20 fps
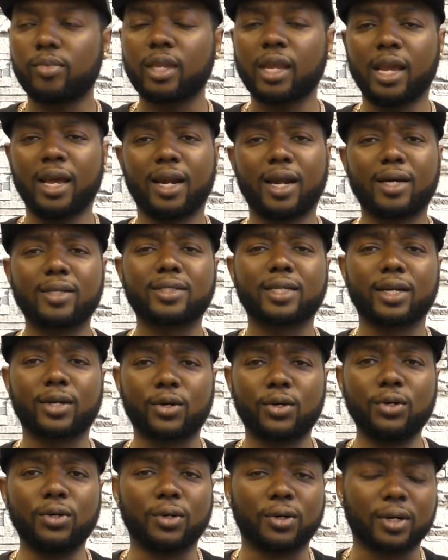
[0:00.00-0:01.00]
And I was like,
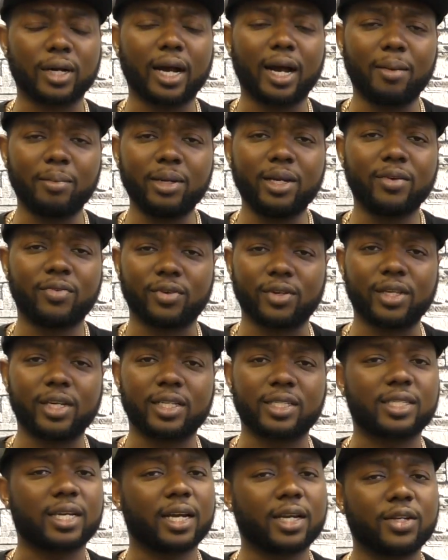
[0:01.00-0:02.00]
cool, I'm here for
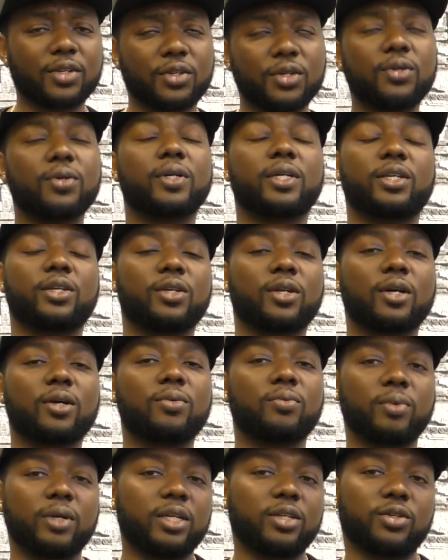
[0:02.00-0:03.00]
this. I can do it, you know,
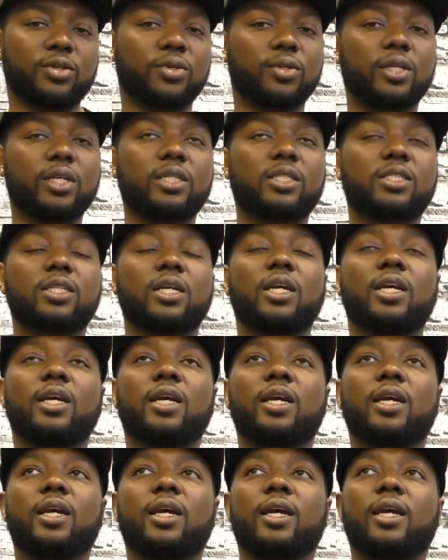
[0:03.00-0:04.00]
we can do this.
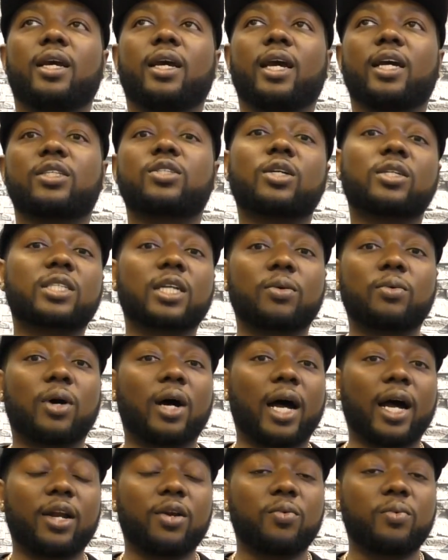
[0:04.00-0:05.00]
And so it's like, well,
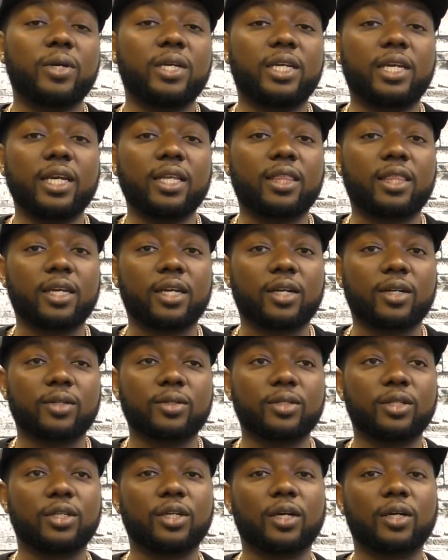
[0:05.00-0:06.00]
how do we get there?
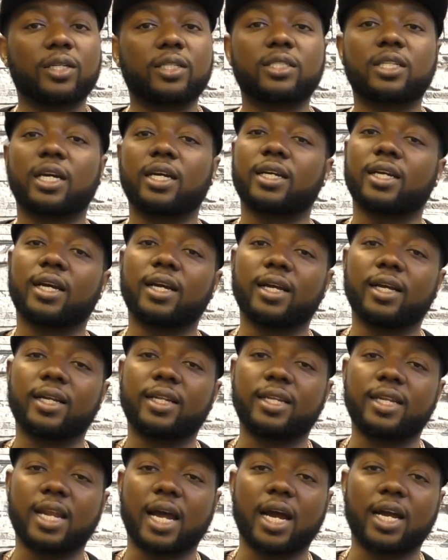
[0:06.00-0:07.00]
You know, he's like,
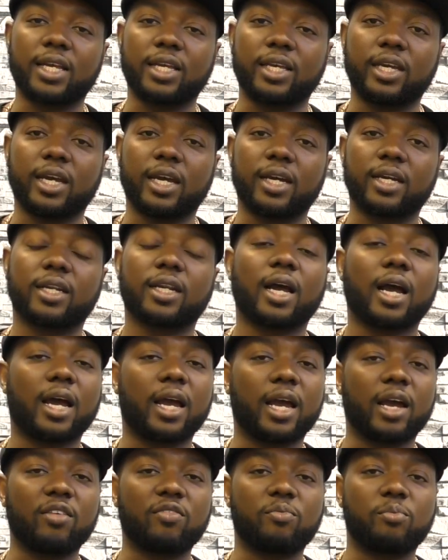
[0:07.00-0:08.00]
not yet. I
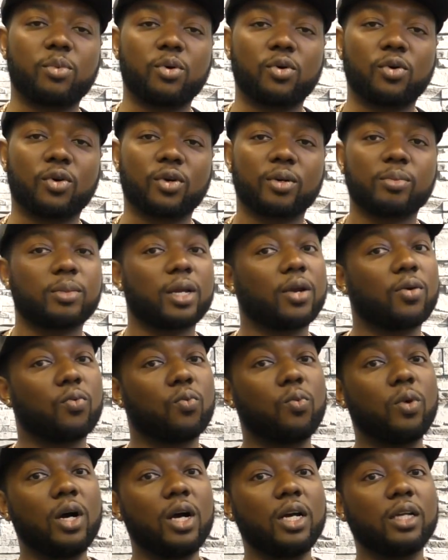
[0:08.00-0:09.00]
have more. I'm
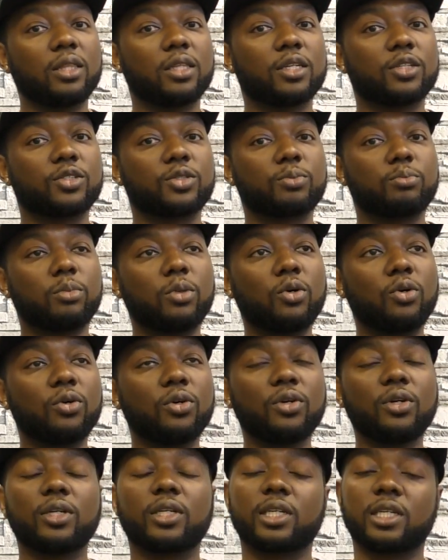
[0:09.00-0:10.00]
like, what? There's
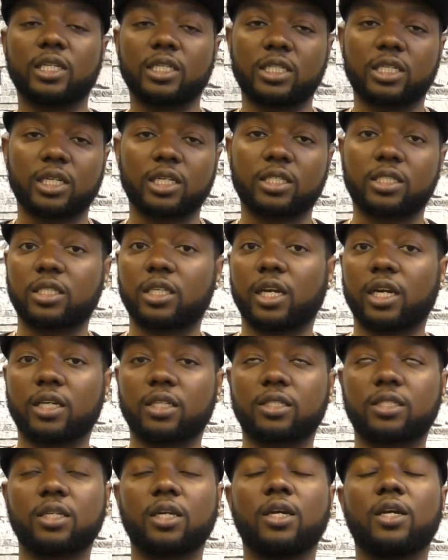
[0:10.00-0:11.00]
more? He says,
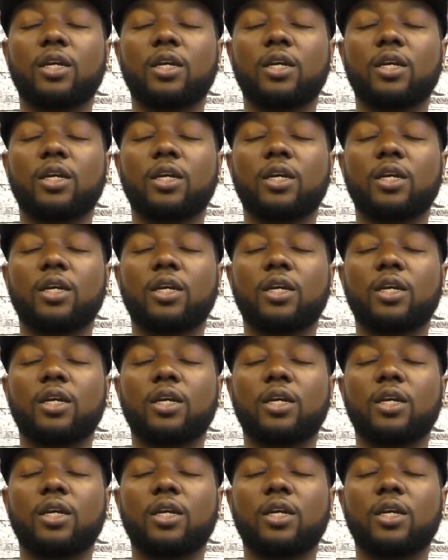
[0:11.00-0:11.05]
yes.